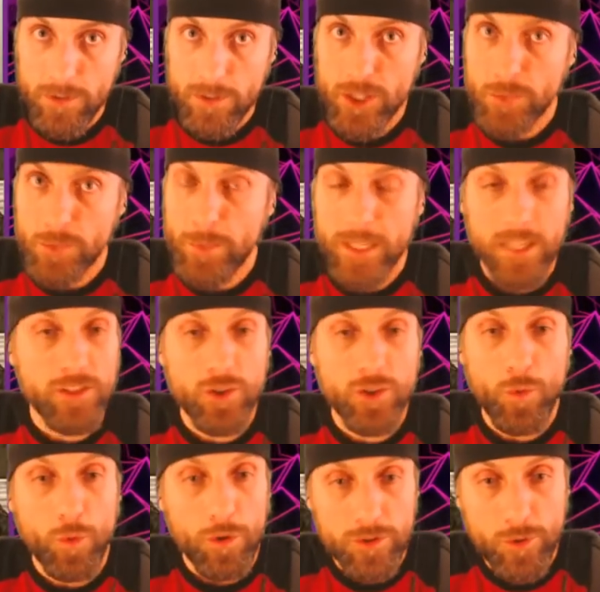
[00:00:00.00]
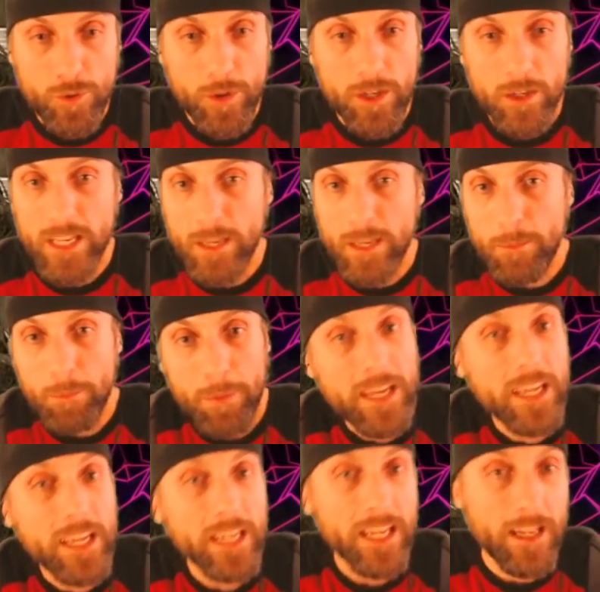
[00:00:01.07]
Just because the world's going to get
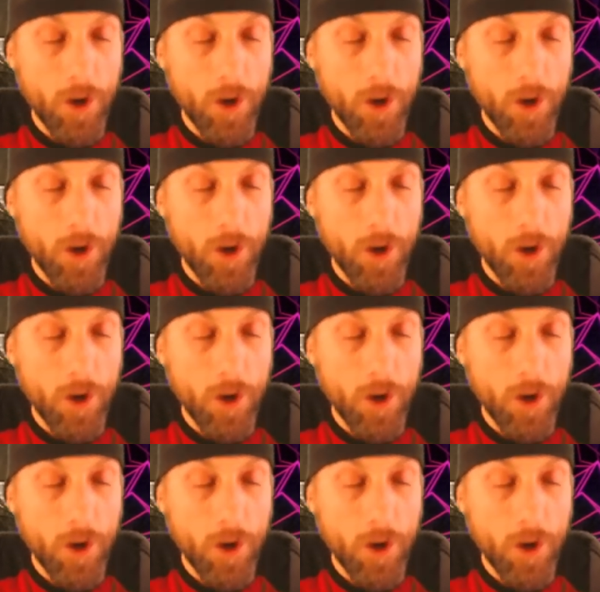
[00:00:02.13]
big and